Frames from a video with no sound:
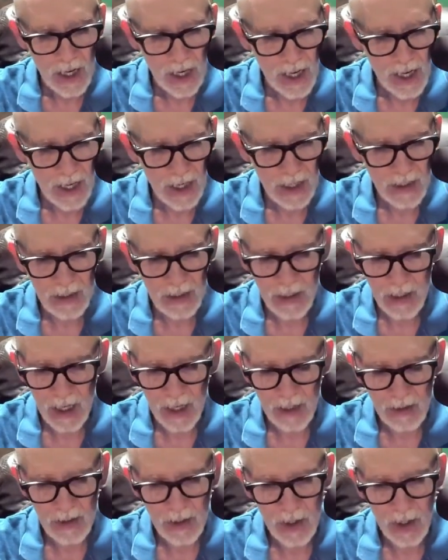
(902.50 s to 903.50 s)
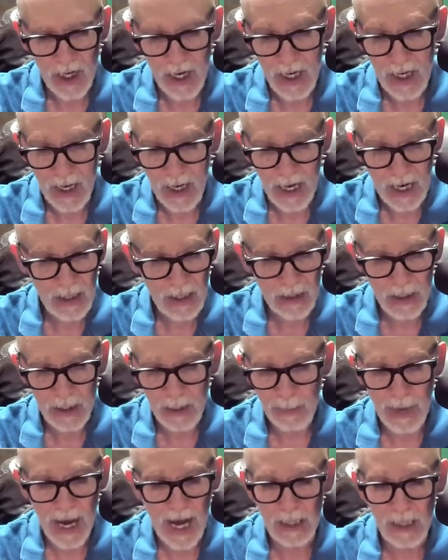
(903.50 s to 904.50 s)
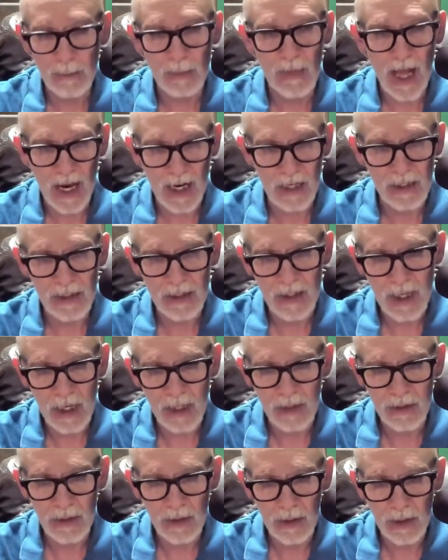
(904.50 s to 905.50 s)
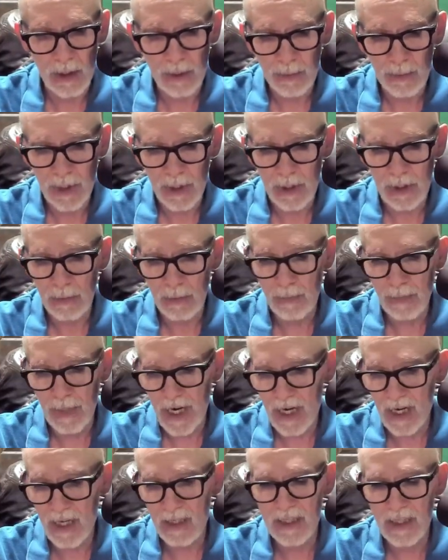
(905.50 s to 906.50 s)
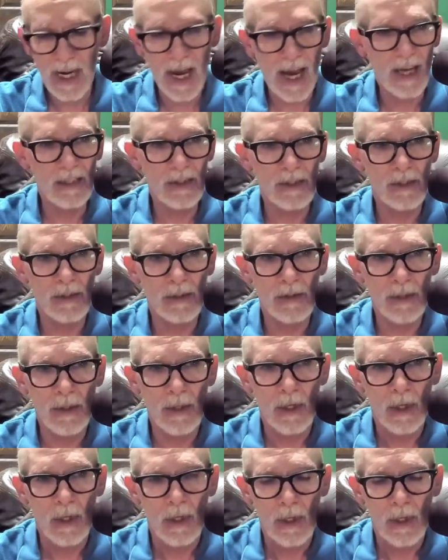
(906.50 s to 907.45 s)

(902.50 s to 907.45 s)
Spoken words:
And and the bottom line is that you're going to be paying taxes